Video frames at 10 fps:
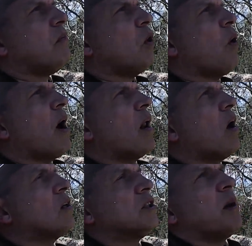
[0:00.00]
quite a
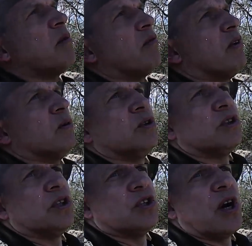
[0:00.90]
large depth of field, just
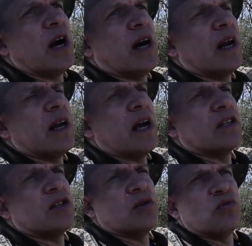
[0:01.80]
to try and get down
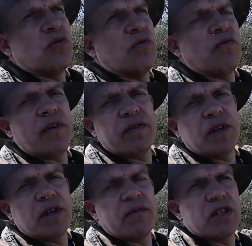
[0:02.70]
to
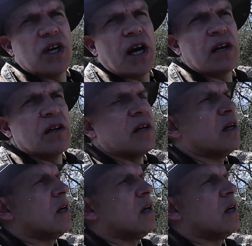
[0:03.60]
250th of a second,